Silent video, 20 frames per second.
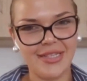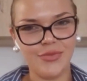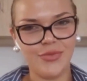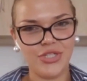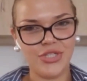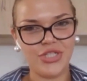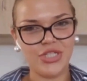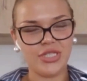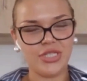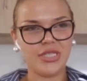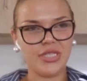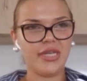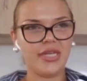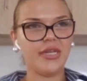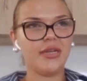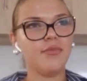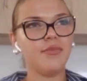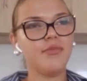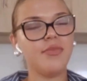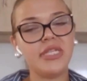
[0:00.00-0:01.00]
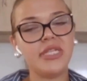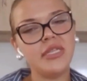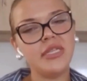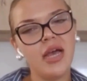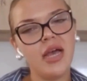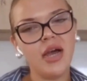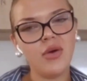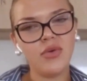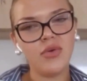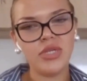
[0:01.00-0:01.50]
which is like, but
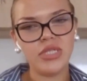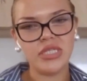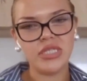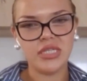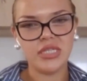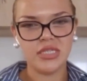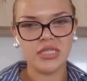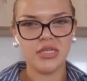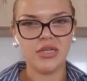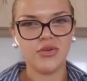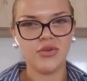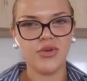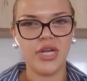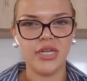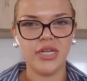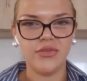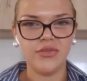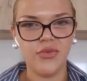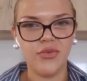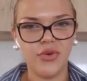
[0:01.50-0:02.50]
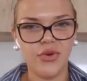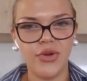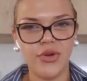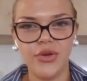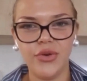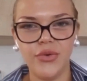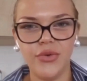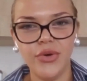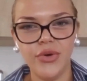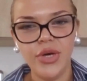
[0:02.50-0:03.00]
now it's easier, right, for
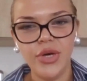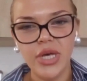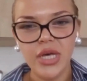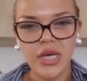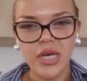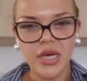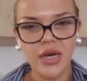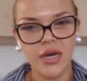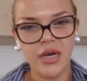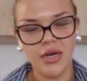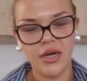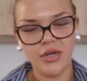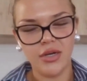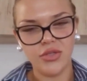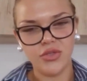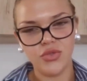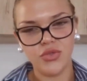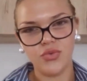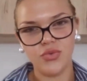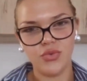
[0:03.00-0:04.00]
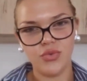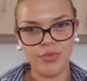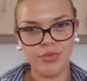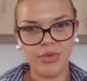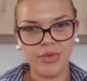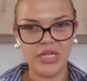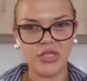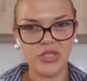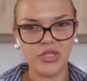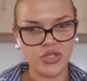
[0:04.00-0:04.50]
you to
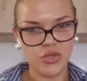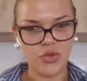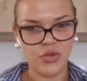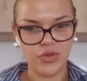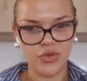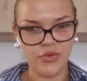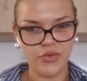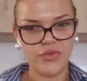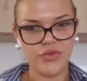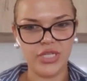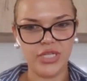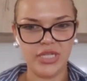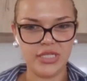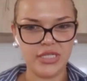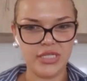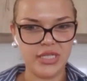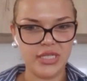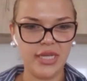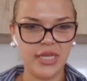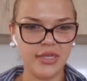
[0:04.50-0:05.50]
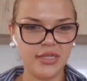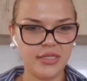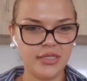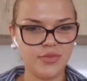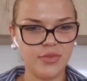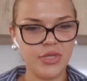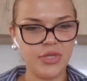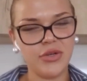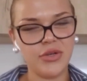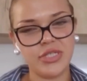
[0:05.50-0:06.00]
manage all of these things
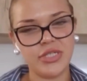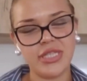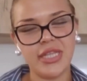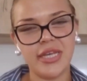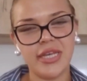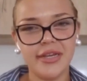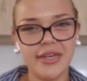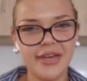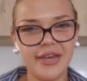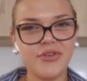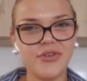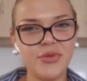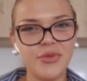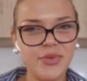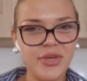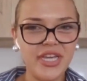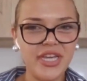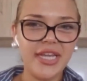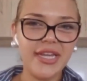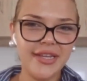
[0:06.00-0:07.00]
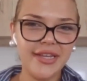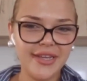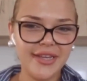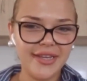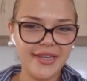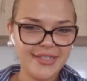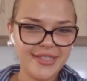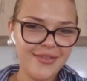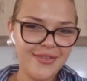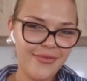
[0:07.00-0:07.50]
because like every beginning
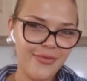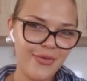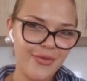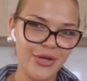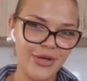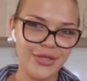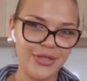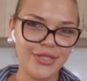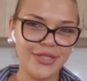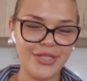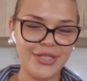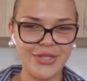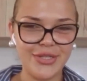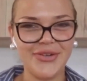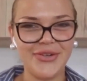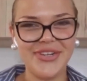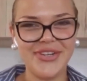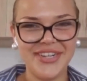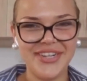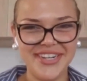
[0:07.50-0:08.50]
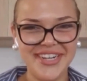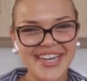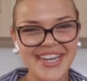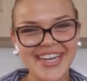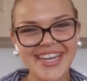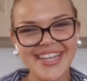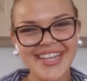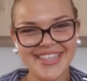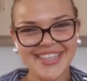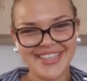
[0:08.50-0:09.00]
is difficult. So
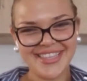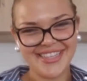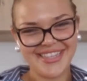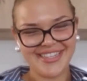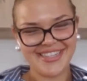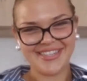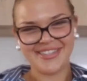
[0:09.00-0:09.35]
like